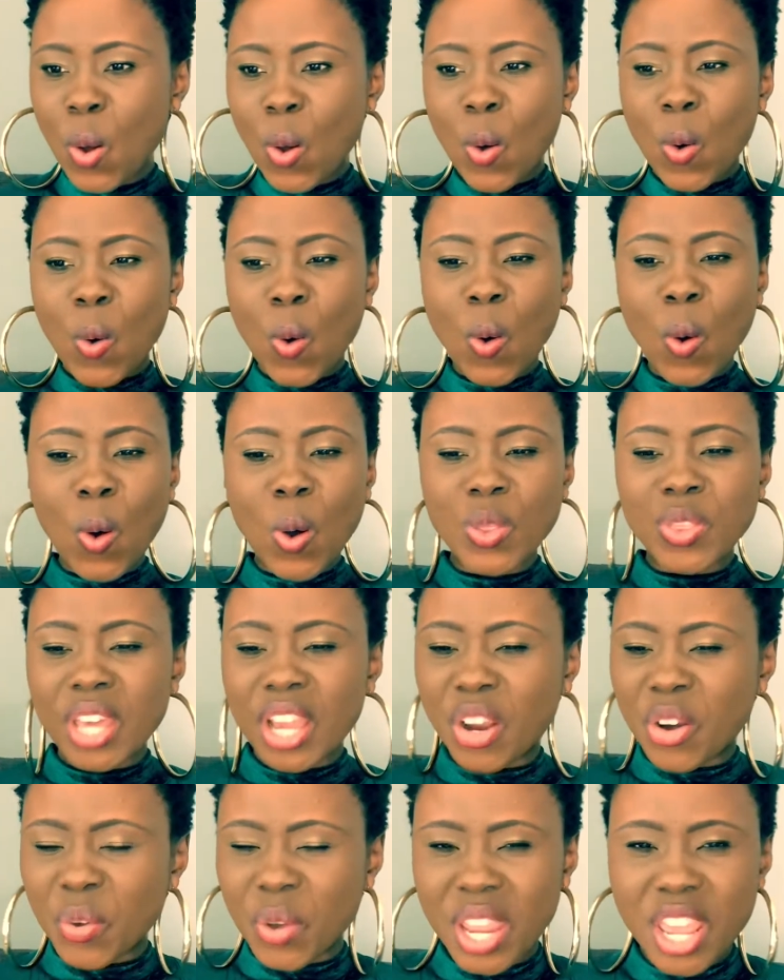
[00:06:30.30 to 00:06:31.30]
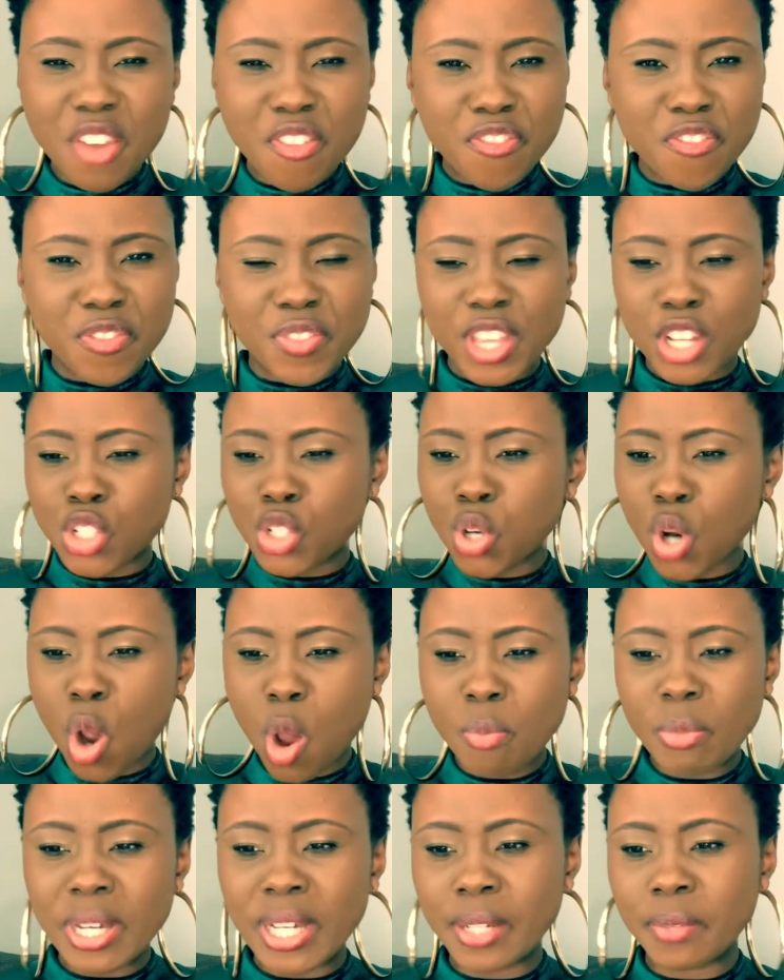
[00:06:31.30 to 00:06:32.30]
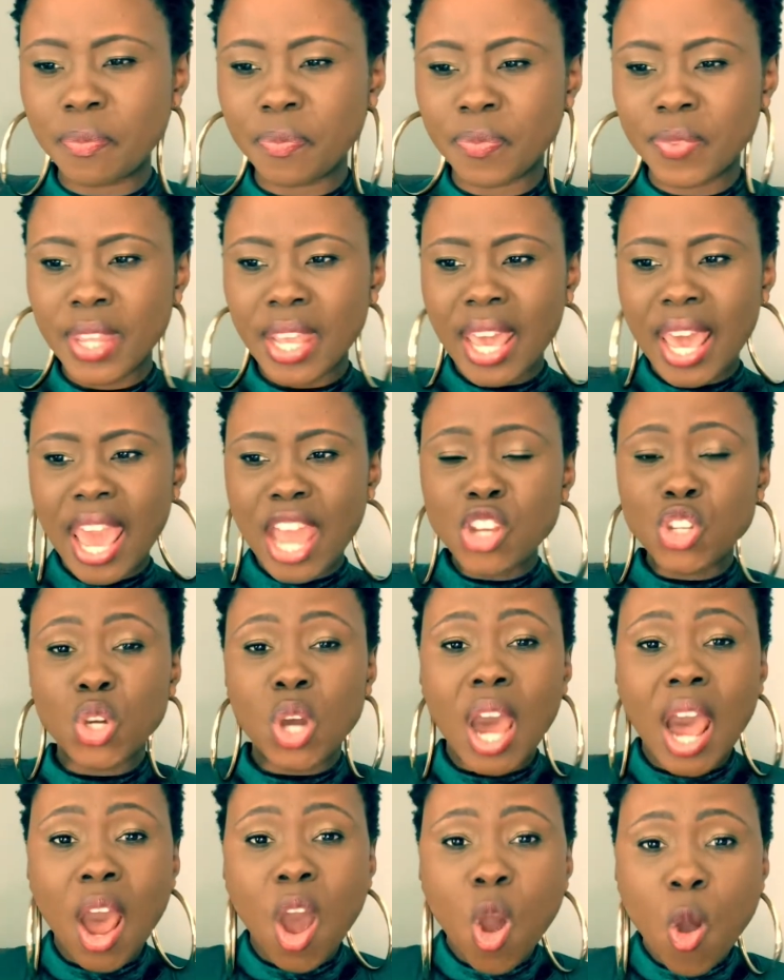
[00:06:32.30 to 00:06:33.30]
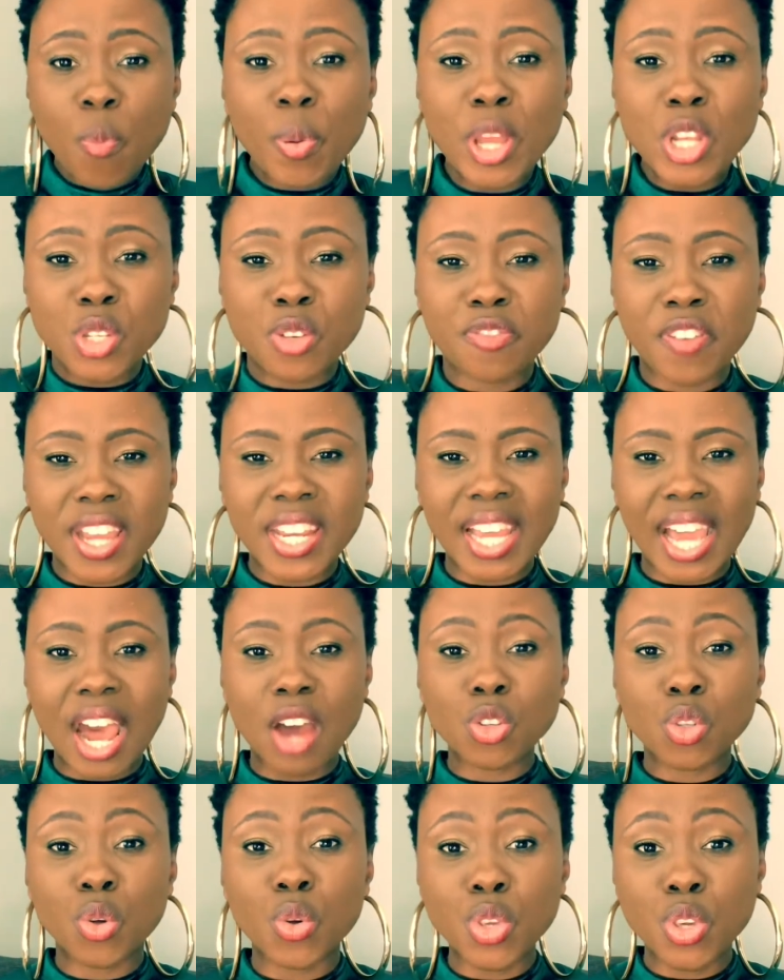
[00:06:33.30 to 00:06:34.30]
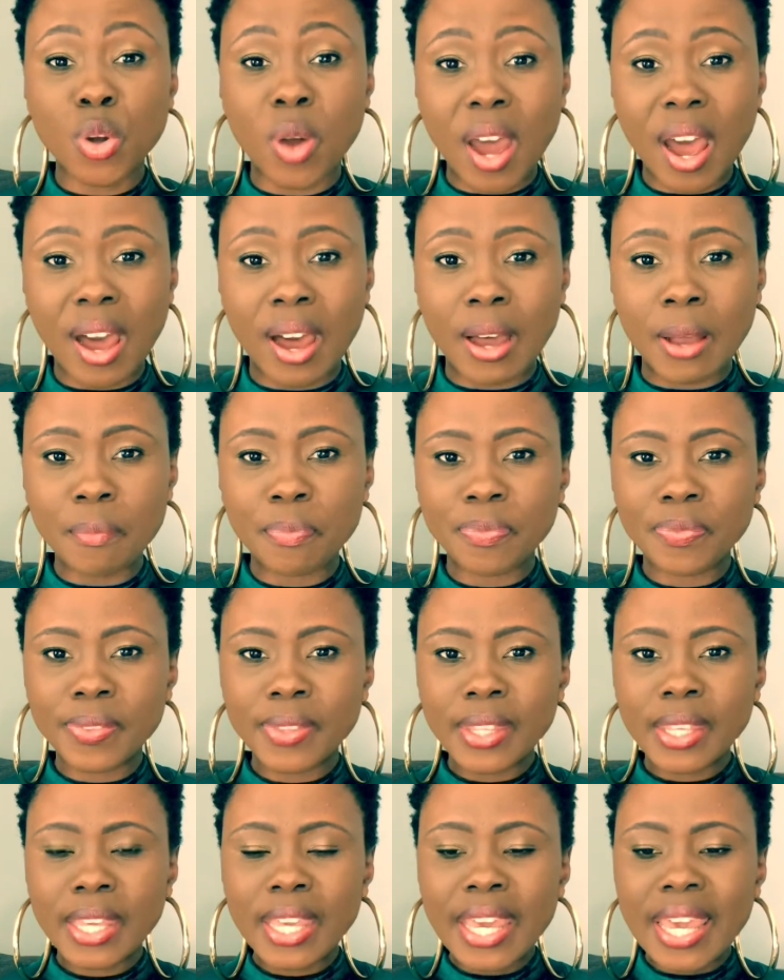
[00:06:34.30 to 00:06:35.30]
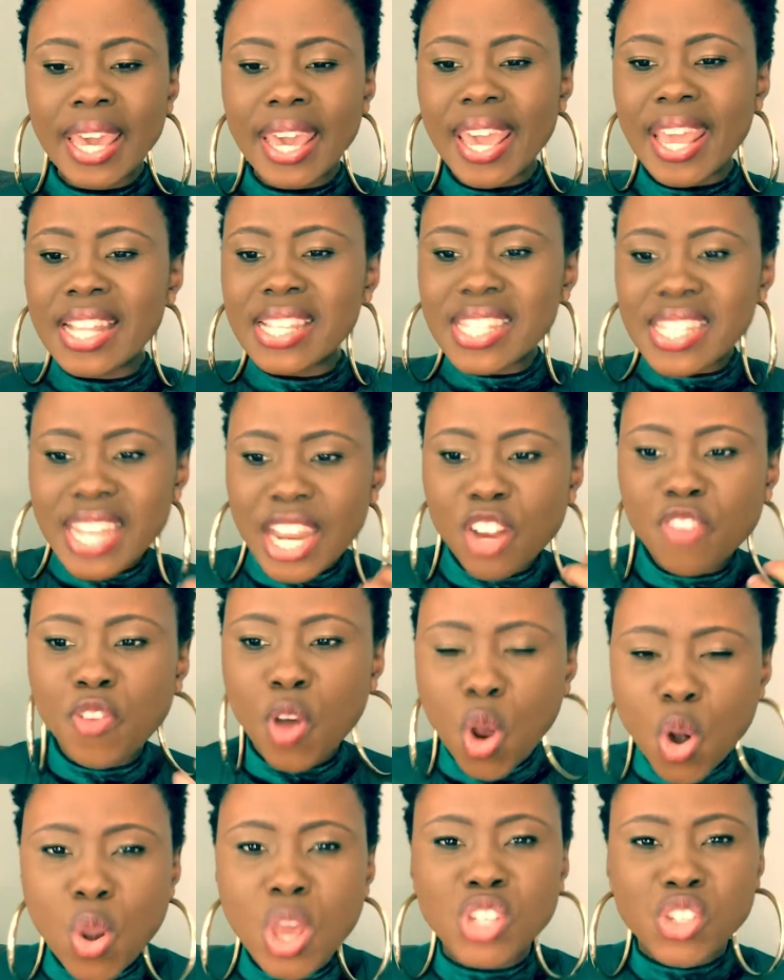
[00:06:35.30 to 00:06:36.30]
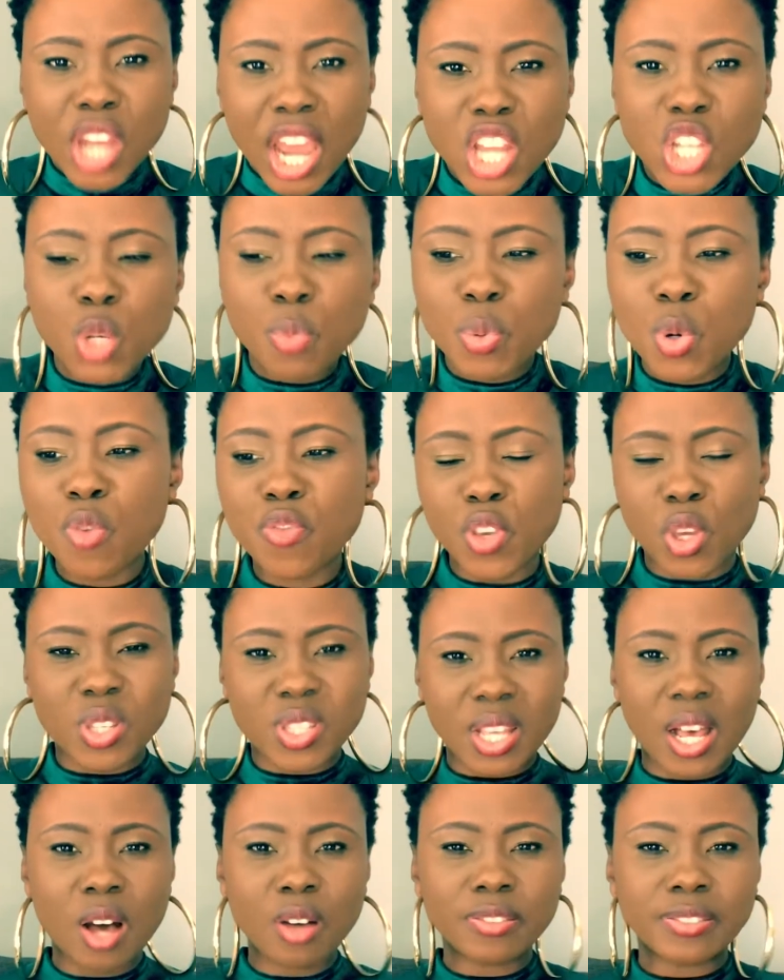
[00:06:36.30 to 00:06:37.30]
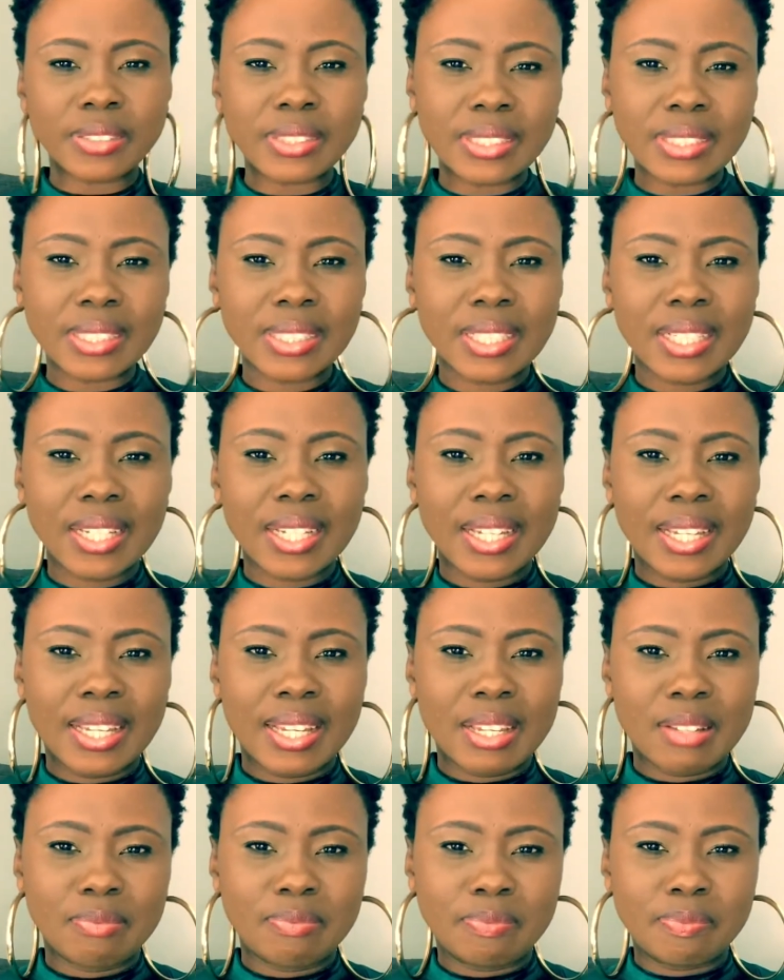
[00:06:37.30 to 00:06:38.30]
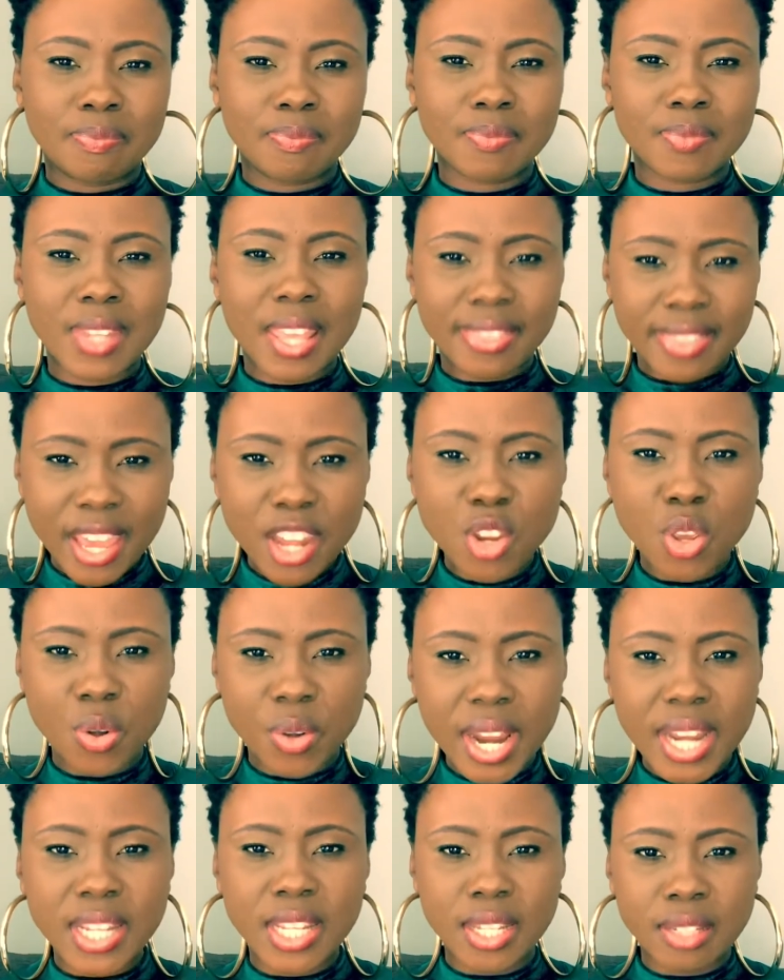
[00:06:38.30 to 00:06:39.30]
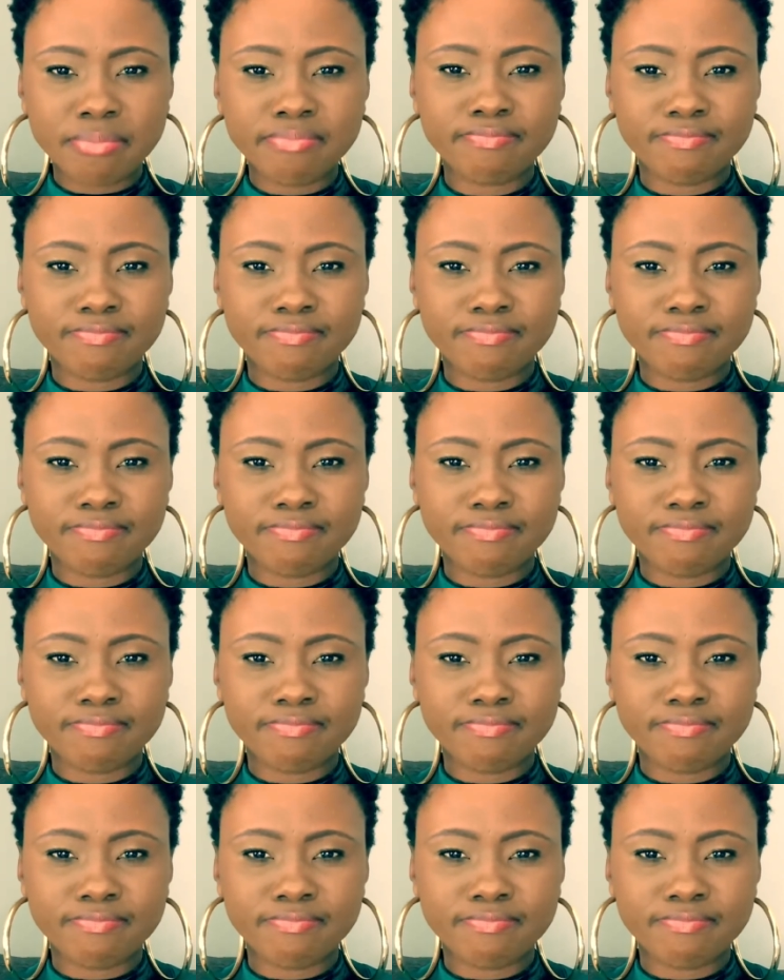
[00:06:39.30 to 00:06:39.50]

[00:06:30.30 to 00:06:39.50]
all the grief, the trauma, and you're open to finding out who you are, instead of always trying to prove yourself, then you're ready.